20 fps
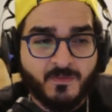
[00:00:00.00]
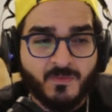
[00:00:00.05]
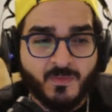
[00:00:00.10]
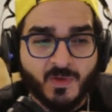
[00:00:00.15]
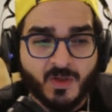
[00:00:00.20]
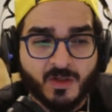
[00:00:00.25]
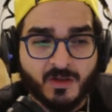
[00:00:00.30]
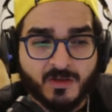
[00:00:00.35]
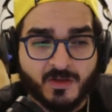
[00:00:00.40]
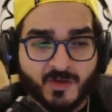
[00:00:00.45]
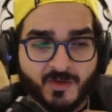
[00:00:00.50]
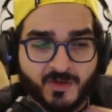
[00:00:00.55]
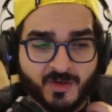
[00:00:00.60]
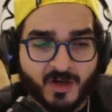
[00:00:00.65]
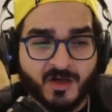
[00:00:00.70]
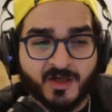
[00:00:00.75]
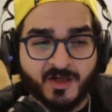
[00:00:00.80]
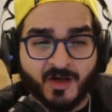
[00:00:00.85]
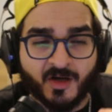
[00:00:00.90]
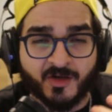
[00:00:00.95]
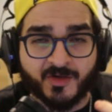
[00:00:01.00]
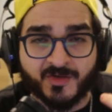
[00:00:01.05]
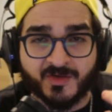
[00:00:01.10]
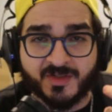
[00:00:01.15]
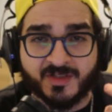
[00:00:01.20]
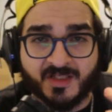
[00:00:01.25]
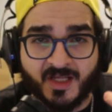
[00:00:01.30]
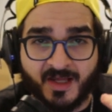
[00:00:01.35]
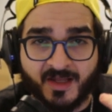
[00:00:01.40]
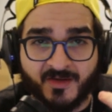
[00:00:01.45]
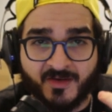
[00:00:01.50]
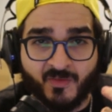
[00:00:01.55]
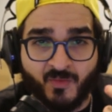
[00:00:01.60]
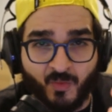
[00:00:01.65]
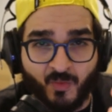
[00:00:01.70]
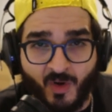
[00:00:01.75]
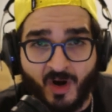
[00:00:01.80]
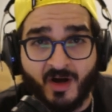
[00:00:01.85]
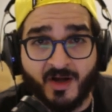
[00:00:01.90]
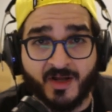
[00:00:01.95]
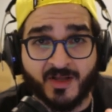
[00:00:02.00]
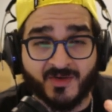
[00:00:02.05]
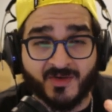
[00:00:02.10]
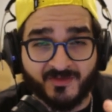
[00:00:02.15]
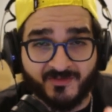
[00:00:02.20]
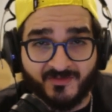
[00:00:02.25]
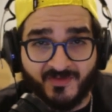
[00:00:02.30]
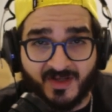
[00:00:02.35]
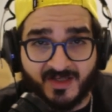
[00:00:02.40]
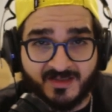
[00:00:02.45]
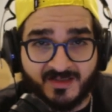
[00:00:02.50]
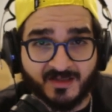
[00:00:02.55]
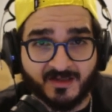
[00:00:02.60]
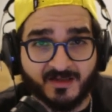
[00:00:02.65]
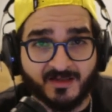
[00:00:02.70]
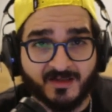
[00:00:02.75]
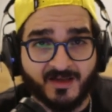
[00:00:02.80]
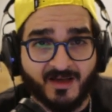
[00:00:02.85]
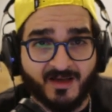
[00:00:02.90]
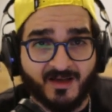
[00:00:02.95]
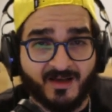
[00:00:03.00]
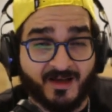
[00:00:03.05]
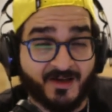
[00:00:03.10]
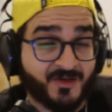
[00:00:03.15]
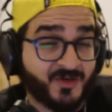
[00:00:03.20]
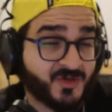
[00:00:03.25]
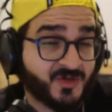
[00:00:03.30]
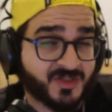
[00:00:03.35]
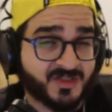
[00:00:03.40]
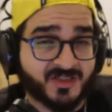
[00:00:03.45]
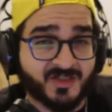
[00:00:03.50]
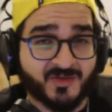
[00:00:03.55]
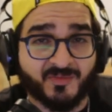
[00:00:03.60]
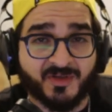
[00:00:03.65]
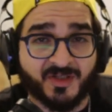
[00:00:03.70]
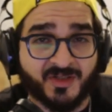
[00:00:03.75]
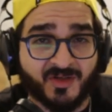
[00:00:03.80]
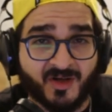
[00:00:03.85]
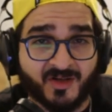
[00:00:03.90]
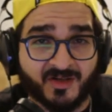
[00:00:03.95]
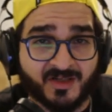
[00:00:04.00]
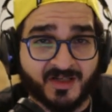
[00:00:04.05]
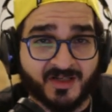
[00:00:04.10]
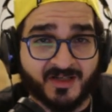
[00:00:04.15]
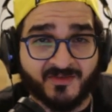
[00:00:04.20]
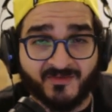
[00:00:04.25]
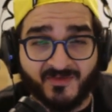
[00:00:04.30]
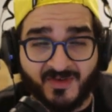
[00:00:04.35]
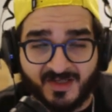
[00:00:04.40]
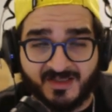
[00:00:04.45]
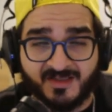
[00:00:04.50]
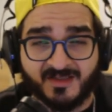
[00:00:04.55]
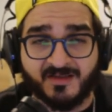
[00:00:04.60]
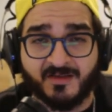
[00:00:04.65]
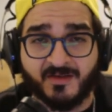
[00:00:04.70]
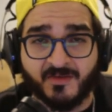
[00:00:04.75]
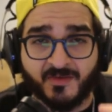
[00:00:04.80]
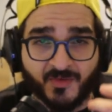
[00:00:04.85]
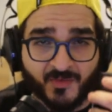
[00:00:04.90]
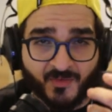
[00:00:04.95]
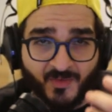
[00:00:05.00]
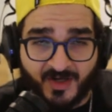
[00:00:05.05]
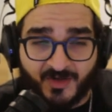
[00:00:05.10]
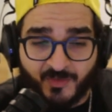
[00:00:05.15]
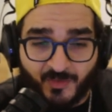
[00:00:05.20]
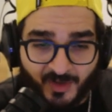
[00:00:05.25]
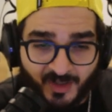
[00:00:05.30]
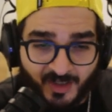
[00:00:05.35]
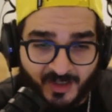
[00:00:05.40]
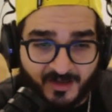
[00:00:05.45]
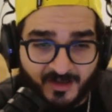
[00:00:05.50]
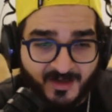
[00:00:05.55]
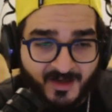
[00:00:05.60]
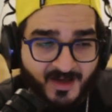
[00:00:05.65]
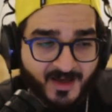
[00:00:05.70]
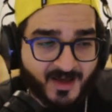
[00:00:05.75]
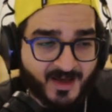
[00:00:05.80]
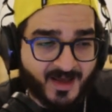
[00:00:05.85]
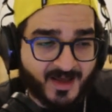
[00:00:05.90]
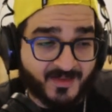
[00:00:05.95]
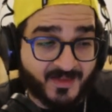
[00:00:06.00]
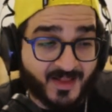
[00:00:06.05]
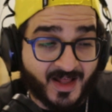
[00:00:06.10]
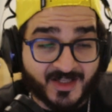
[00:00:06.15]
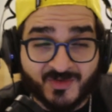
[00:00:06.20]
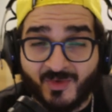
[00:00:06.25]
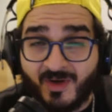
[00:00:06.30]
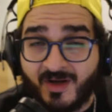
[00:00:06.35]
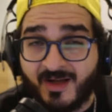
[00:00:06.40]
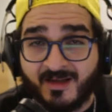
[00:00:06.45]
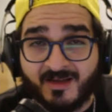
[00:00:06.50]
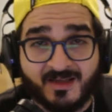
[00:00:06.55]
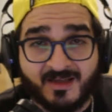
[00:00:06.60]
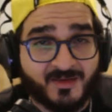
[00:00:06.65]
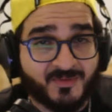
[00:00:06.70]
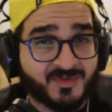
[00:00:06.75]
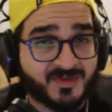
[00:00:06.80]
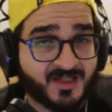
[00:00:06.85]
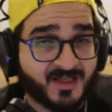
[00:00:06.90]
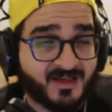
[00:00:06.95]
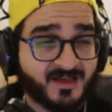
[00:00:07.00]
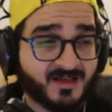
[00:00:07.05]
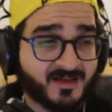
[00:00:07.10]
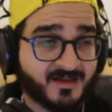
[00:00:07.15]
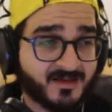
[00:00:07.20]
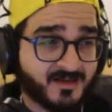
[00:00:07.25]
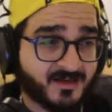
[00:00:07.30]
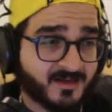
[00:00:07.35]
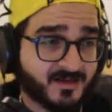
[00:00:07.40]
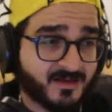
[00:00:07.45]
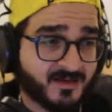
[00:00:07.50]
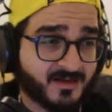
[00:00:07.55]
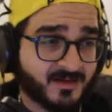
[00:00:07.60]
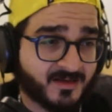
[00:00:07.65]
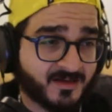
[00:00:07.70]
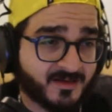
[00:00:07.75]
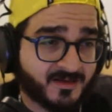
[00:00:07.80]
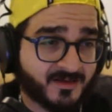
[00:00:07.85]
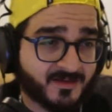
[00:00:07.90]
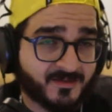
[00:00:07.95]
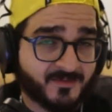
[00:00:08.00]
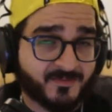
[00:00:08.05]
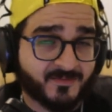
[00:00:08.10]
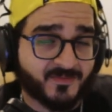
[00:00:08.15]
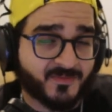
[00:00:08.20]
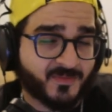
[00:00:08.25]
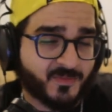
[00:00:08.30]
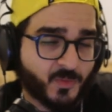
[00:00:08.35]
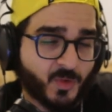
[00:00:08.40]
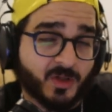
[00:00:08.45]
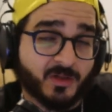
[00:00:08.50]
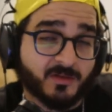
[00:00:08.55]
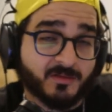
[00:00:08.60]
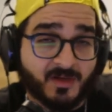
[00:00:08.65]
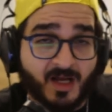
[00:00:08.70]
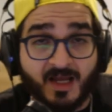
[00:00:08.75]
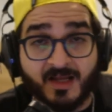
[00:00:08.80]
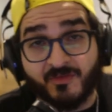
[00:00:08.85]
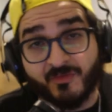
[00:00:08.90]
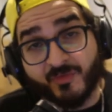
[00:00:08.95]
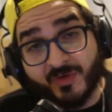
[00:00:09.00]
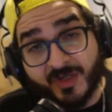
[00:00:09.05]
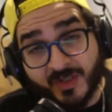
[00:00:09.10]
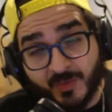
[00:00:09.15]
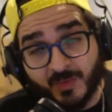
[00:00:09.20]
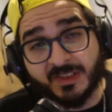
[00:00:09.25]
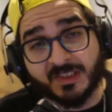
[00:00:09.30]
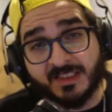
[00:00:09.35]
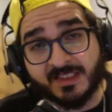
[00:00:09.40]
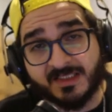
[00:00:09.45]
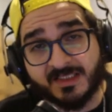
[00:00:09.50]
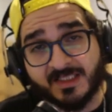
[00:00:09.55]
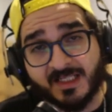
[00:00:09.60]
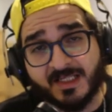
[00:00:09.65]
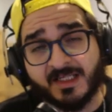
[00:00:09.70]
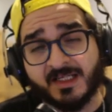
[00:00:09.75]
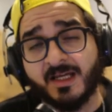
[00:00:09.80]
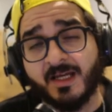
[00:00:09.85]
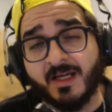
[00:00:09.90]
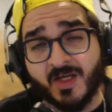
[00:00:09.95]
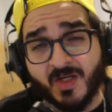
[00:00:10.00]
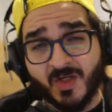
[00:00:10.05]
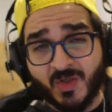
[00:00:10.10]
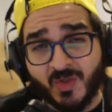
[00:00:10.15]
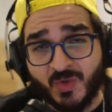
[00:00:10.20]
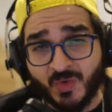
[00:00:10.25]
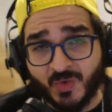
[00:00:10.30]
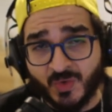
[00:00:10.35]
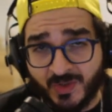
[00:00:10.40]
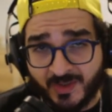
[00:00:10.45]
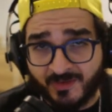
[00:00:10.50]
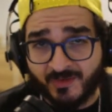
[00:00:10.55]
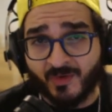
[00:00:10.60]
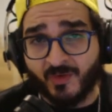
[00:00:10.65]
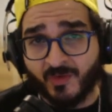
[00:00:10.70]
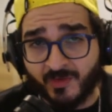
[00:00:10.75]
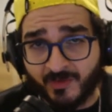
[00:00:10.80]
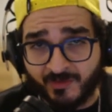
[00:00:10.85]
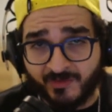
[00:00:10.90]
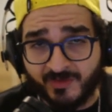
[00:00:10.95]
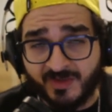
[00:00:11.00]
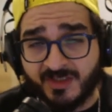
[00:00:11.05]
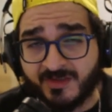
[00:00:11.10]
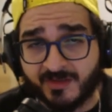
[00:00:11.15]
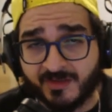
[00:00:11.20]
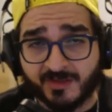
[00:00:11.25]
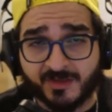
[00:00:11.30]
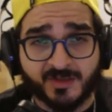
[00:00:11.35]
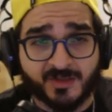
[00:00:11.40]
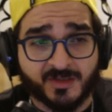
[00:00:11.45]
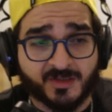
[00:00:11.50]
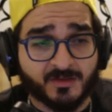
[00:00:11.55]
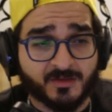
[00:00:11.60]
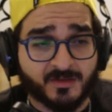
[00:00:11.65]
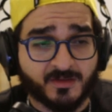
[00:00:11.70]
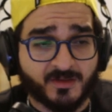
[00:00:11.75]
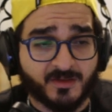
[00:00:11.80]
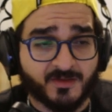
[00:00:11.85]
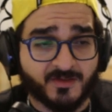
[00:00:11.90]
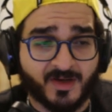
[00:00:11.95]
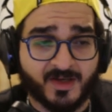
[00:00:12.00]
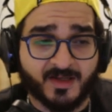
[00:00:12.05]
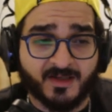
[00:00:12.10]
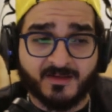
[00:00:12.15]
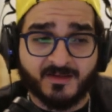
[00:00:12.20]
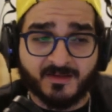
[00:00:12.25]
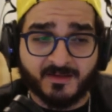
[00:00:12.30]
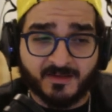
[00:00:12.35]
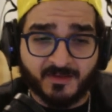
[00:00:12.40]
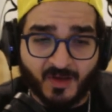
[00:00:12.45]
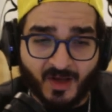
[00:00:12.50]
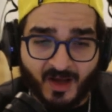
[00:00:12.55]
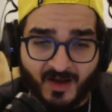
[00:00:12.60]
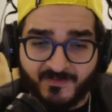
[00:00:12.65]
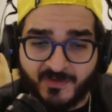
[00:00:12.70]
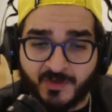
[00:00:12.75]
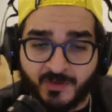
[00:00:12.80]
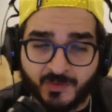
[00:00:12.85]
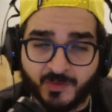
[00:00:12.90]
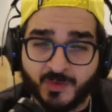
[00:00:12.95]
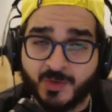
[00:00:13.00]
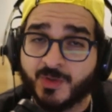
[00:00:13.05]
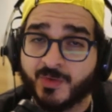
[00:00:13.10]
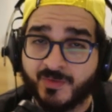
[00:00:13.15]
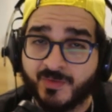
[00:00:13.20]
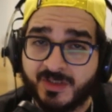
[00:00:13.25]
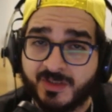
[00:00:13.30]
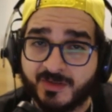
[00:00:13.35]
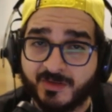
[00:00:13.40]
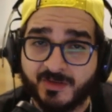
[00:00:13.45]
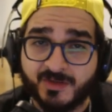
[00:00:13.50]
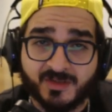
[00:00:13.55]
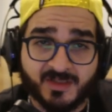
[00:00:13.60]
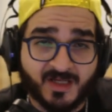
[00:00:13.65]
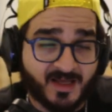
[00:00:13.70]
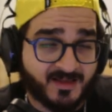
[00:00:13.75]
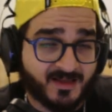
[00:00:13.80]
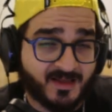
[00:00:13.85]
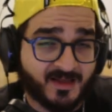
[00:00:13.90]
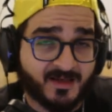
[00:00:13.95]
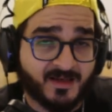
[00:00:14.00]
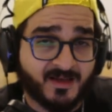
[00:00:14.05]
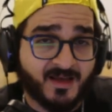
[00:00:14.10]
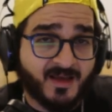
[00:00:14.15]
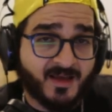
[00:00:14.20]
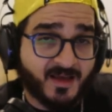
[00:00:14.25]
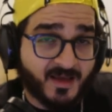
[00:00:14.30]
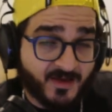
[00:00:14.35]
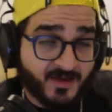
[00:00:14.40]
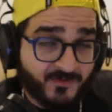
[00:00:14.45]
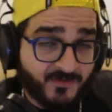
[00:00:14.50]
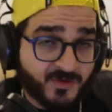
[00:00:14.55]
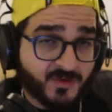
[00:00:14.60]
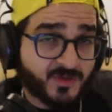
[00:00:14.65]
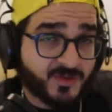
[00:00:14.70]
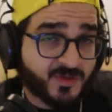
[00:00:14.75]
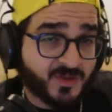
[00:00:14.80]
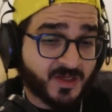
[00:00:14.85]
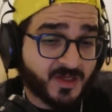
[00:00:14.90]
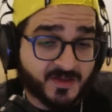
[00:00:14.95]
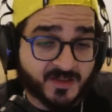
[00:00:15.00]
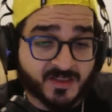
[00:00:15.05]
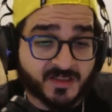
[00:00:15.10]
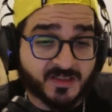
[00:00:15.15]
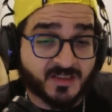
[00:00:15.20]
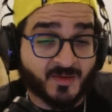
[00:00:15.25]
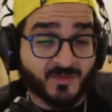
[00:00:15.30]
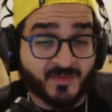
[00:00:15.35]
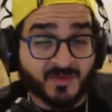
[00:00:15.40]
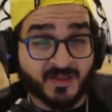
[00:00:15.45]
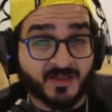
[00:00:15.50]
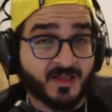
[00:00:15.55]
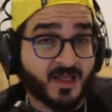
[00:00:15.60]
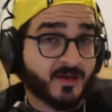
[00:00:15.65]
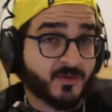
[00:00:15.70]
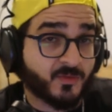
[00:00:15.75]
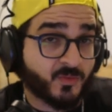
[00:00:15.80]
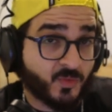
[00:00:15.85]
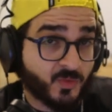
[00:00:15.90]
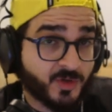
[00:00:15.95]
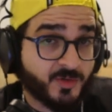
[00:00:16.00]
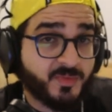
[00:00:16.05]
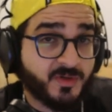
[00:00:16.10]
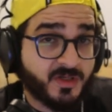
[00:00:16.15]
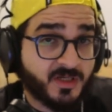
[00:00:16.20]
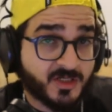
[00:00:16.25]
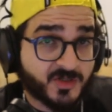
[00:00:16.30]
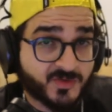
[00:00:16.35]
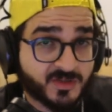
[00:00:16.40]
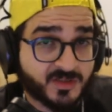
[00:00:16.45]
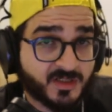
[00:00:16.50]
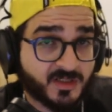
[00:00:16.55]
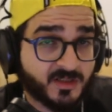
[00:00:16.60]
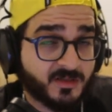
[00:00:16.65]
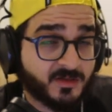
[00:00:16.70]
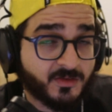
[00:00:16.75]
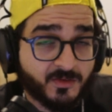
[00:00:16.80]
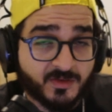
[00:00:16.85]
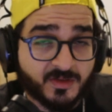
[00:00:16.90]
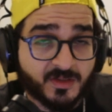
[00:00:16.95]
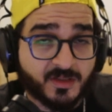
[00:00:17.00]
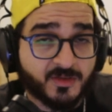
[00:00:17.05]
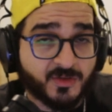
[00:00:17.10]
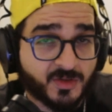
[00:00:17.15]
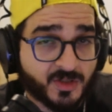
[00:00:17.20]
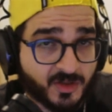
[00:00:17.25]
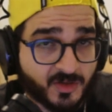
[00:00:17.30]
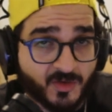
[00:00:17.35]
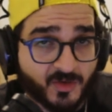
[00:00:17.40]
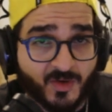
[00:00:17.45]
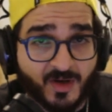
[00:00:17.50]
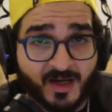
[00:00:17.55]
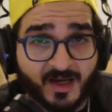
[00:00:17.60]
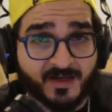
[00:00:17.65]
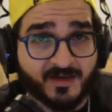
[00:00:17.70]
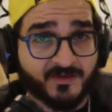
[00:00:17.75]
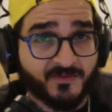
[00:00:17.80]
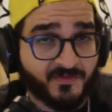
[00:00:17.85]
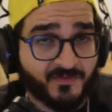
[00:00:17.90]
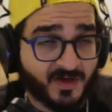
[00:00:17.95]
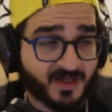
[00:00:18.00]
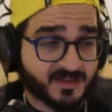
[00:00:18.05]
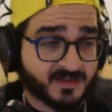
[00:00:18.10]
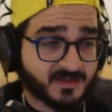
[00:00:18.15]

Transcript: you're not going to understand why you're investing, and you're just simply not going to invest the right way. And that's why I keep saying, um, well, I frequently say, do your own research, right? You have to do your research, and then if you think this is something that would be interesting to you, then you can go ahead and invest.